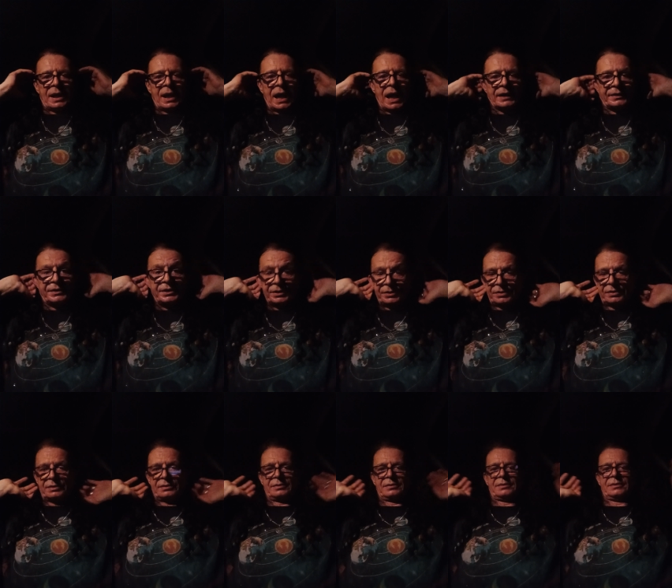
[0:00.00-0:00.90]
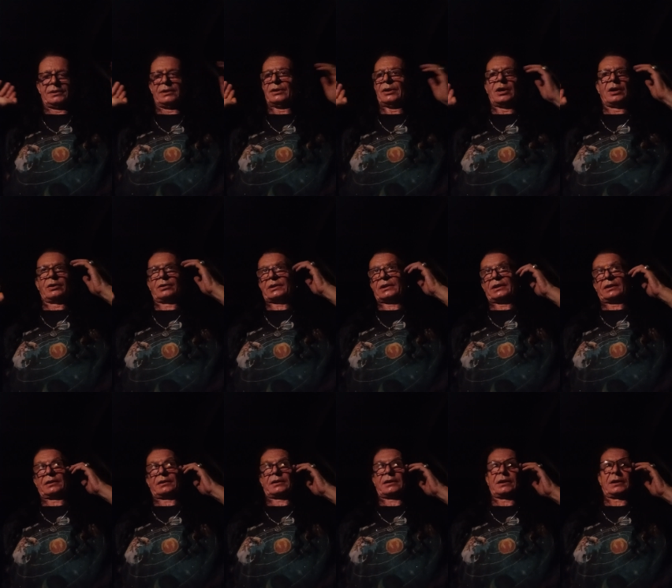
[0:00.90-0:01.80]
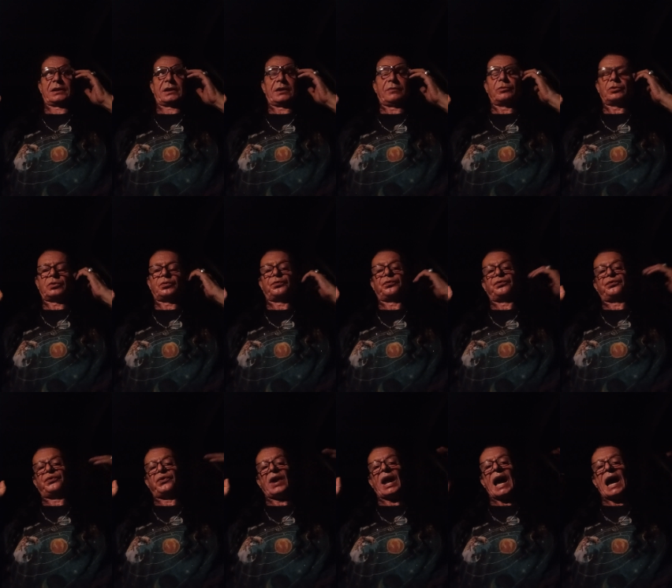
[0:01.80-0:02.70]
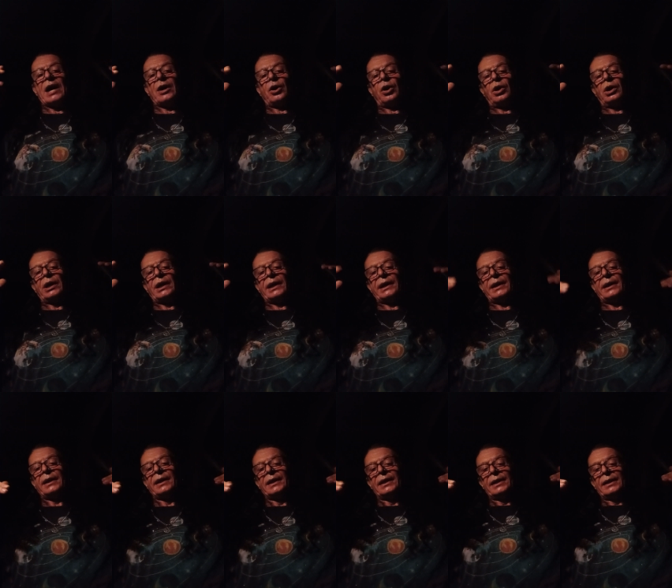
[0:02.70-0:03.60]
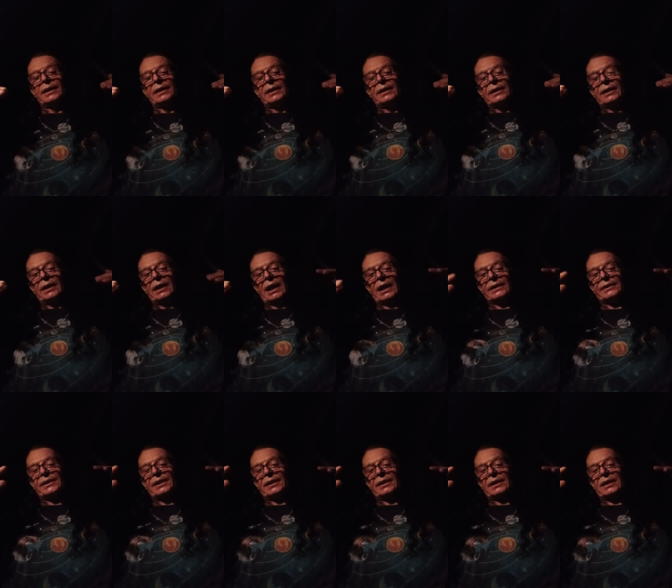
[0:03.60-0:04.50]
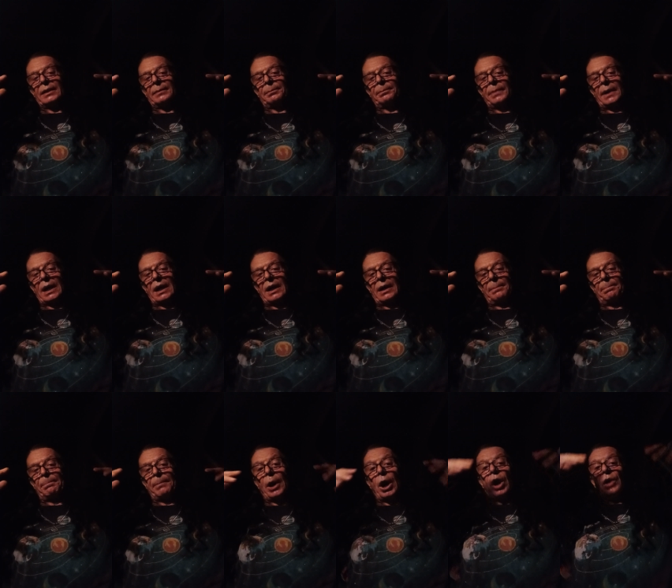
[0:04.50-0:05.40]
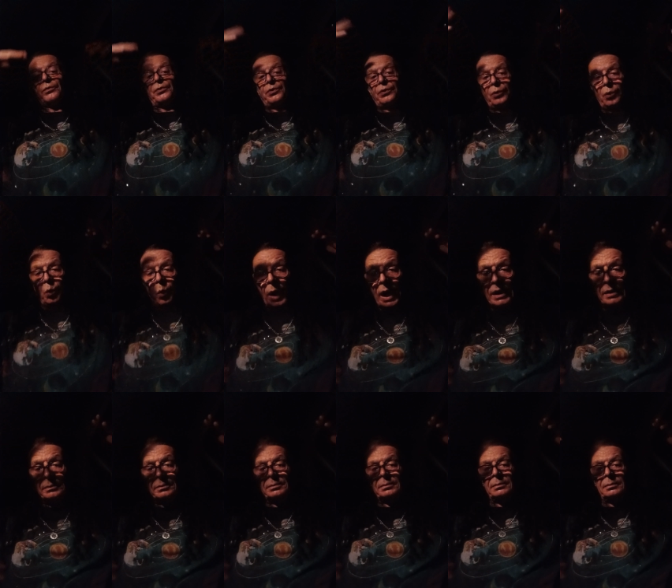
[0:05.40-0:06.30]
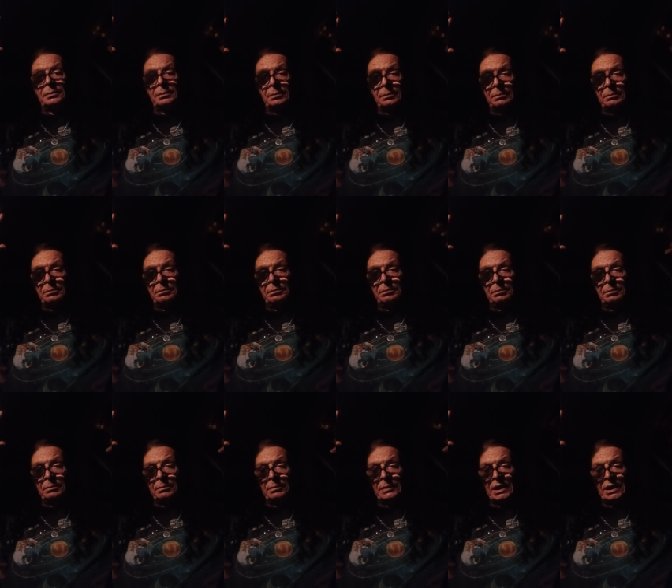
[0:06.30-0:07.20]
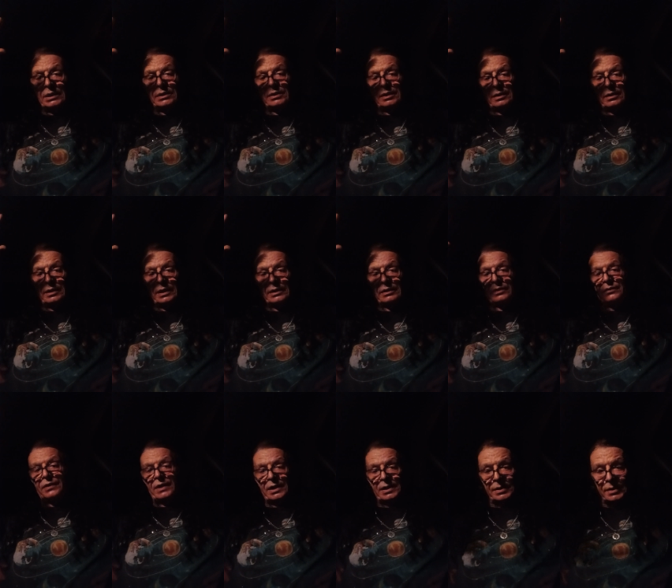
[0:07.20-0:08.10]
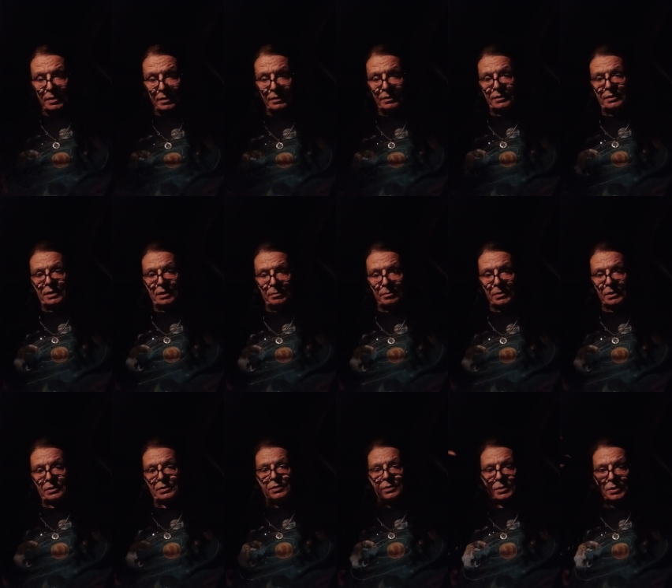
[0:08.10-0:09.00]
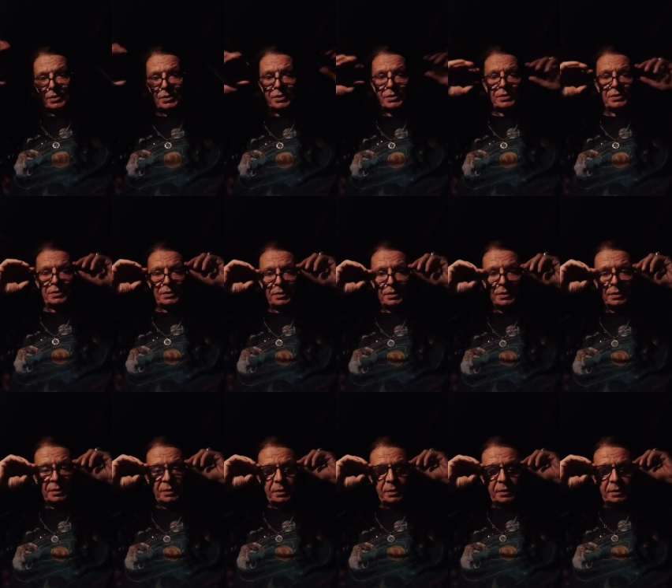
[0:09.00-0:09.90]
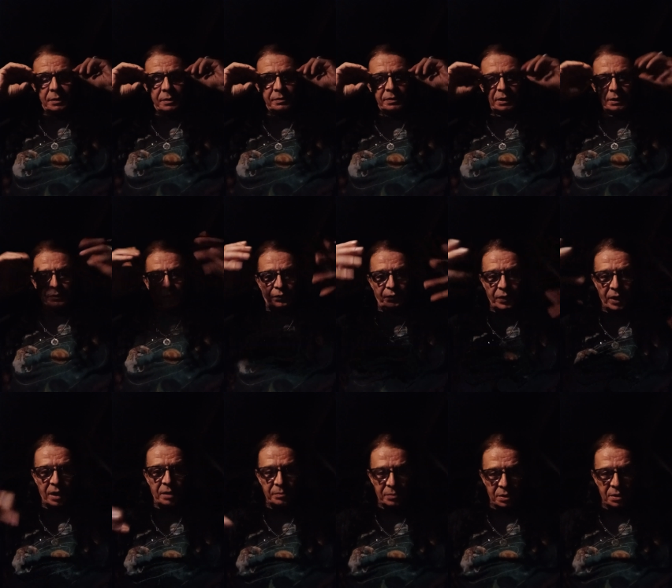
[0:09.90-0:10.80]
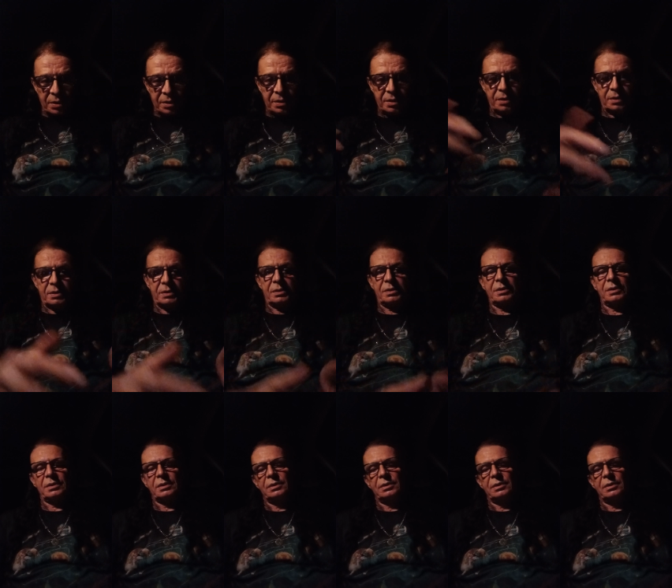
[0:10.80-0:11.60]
at, you know he, he, he would fly only I think ab above one meter and 20 centimeters. That famous